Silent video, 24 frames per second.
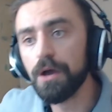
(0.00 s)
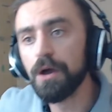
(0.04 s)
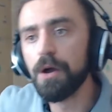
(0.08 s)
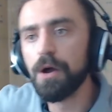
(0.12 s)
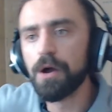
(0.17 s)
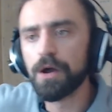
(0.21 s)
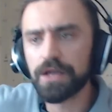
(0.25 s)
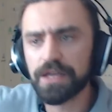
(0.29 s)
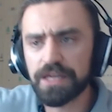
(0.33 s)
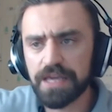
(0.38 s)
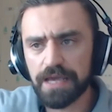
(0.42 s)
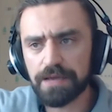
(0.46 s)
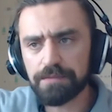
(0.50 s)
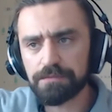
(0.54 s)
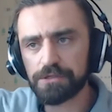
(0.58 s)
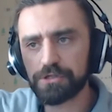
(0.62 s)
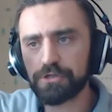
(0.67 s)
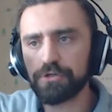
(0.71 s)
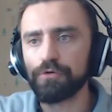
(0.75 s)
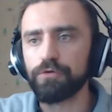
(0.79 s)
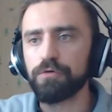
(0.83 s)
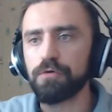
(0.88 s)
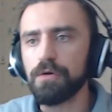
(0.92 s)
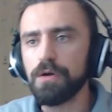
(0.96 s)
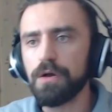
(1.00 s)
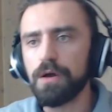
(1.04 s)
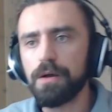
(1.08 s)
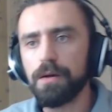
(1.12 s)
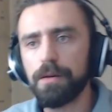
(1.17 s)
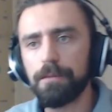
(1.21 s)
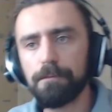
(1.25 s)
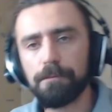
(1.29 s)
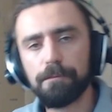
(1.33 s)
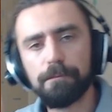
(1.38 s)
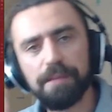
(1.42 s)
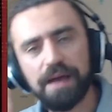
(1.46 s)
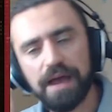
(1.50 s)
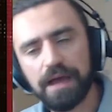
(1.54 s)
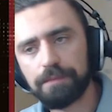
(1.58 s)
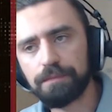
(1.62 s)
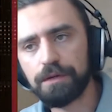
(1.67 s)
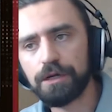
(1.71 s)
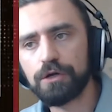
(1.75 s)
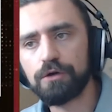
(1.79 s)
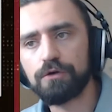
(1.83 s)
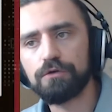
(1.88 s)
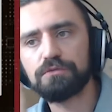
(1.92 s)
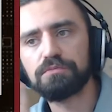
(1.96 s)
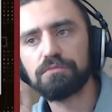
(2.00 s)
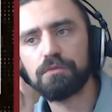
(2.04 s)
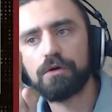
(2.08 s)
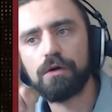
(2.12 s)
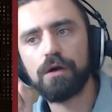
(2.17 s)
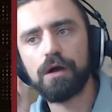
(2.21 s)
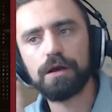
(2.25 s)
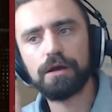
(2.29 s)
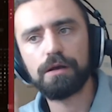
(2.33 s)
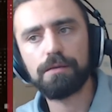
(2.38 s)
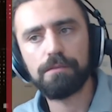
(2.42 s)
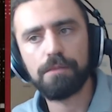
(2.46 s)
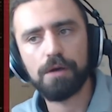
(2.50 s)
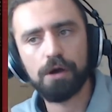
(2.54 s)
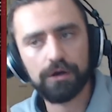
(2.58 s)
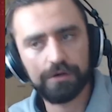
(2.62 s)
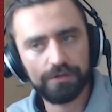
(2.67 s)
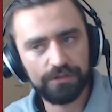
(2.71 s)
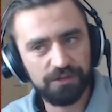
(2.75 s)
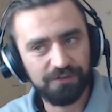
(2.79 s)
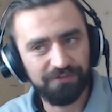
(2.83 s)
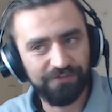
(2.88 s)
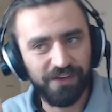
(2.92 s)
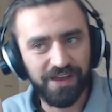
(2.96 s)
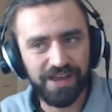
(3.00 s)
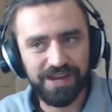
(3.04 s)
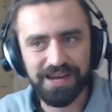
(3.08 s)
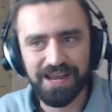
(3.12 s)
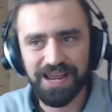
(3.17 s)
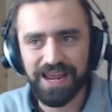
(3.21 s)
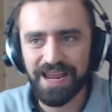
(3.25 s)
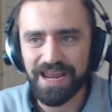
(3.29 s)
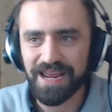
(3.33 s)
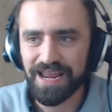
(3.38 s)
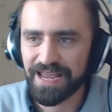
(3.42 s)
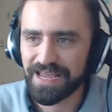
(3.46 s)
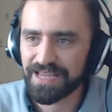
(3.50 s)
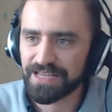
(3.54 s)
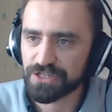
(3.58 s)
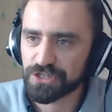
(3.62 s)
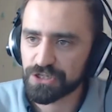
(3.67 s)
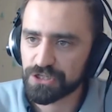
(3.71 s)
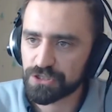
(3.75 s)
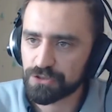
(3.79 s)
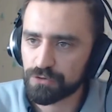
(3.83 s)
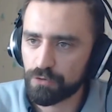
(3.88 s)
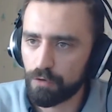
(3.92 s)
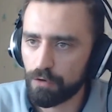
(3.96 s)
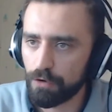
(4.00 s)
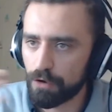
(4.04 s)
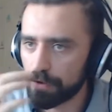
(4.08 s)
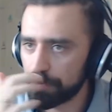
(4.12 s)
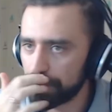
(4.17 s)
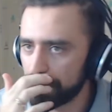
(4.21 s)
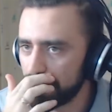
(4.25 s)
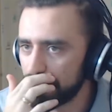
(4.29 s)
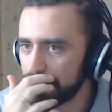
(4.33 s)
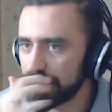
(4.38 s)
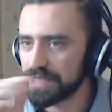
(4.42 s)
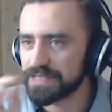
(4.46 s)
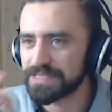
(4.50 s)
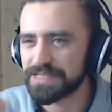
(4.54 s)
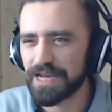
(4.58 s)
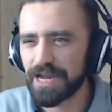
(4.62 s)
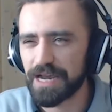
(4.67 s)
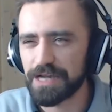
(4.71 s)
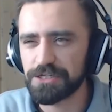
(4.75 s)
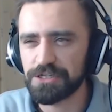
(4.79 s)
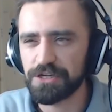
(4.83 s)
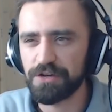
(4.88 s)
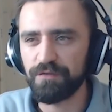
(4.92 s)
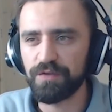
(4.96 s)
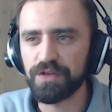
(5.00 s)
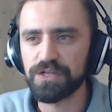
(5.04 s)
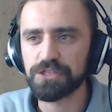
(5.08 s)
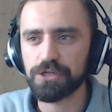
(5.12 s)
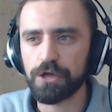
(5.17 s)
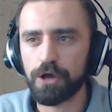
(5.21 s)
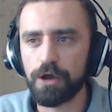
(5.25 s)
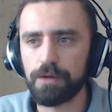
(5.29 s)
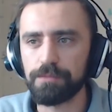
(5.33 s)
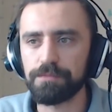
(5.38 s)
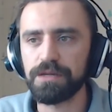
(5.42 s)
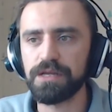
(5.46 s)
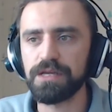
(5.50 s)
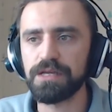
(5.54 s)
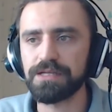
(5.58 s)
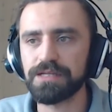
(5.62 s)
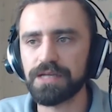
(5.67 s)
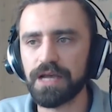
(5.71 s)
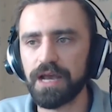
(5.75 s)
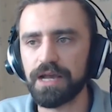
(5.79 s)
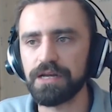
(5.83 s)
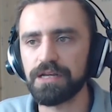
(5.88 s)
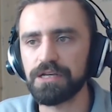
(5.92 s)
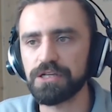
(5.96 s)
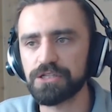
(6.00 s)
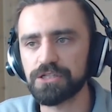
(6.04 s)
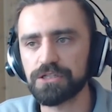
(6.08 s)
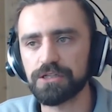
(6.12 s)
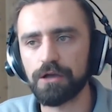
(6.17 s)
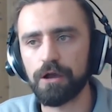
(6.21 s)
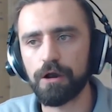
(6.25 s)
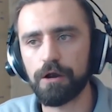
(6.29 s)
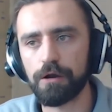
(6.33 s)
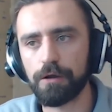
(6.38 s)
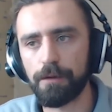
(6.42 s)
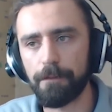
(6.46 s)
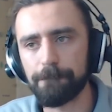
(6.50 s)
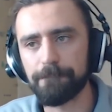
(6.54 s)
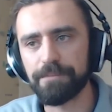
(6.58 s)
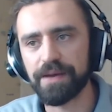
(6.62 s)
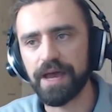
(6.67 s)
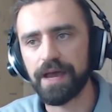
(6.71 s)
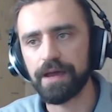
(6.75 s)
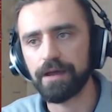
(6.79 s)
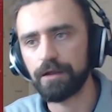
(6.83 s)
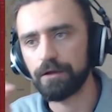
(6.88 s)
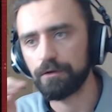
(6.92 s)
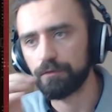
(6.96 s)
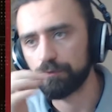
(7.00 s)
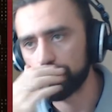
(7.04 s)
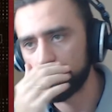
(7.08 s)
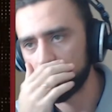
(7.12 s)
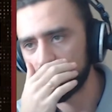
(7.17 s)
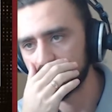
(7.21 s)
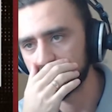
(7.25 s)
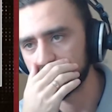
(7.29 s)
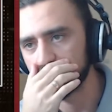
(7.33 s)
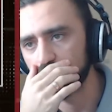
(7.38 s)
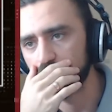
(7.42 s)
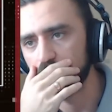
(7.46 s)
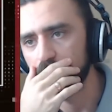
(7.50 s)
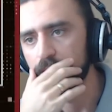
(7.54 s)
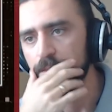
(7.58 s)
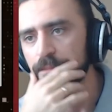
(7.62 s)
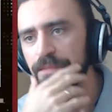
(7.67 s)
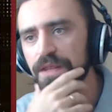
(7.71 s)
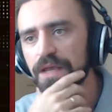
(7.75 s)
Game 2, Magma goes Mirana, Mars, Sven, AA, and Storm against IGV's Omni, Tiny, Slark, Bat, and Razor.